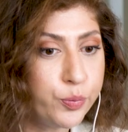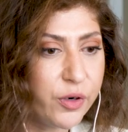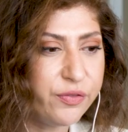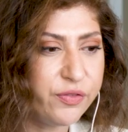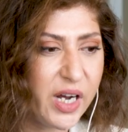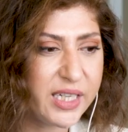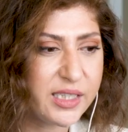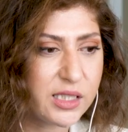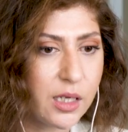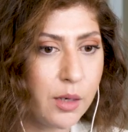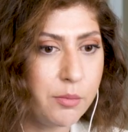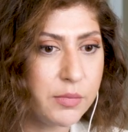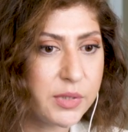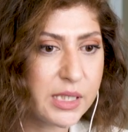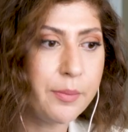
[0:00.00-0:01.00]
provide
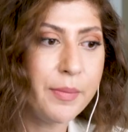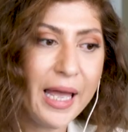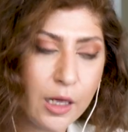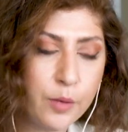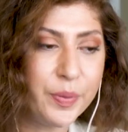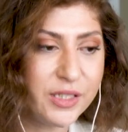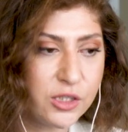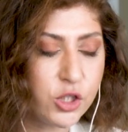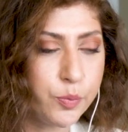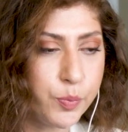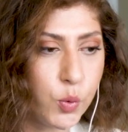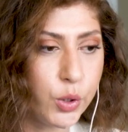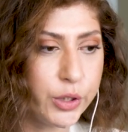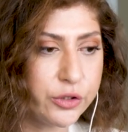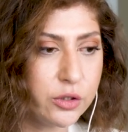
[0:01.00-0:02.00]
some help and
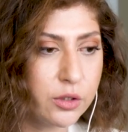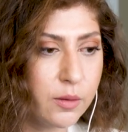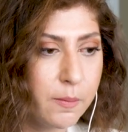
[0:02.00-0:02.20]
support.